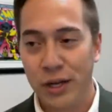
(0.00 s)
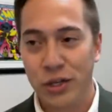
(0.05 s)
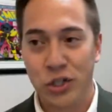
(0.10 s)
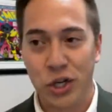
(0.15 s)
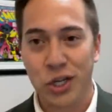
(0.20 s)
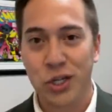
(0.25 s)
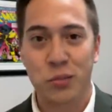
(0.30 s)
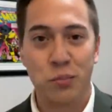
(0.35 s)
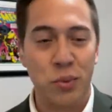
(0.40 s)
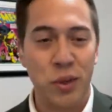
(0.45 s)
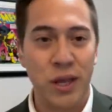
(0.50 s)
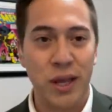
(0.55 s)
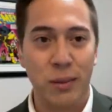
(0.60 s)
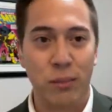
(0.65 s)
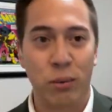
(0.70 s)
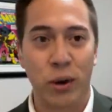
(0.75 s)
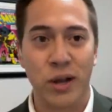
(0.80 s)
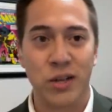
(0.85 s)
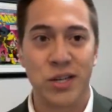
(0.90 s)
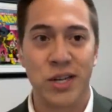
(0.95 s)
Just
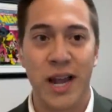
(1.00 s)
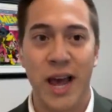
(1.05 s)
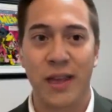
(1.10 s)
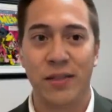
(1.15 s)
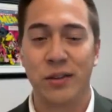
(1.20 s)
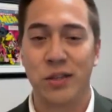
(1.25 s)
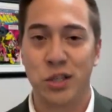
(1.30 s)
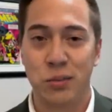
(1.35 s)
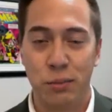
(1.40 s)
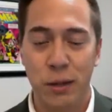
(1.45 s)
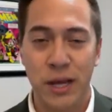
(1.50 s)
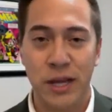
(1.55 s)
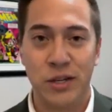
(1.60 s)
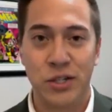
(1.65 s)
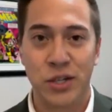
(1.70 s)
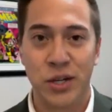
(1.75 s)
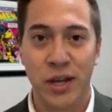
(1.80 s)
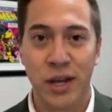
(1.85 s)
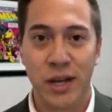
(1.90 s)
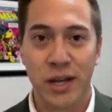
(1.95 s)
being present at the
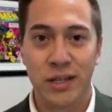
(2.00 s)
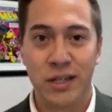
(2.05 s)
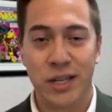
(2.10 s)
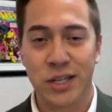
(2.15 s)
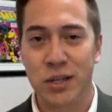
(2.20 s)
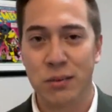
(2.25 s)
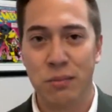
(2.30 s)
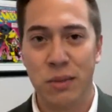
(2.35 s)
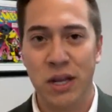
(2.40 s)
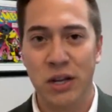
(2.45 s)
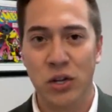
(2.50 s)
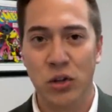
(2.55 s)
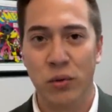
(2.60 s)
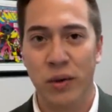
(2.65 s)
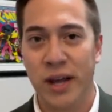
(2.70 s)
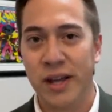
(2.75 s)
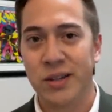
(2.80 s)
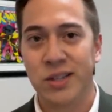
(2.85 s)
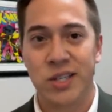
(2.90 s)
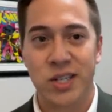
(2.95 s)
speech doesn't mean
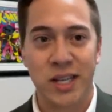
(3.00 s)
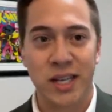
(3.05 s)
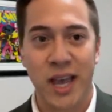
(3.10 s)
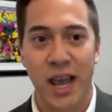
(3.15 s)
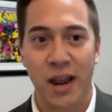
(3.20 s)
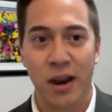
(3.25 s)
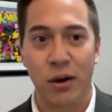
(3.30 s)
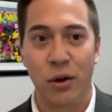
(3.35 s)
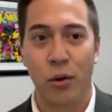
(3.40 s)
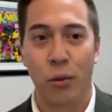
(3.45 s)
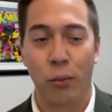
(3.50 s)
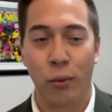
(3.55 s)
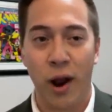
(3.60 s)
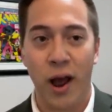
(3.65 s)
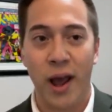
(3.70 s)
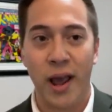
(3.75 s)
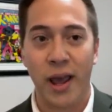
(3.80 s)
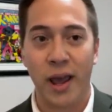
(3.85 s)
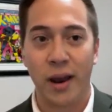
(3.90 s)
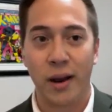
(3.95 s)
you instigated a
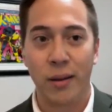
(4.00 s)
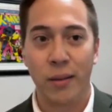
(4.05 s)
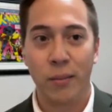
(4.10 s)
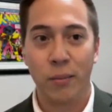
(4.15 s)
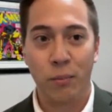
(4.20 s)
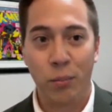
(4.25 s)
riot.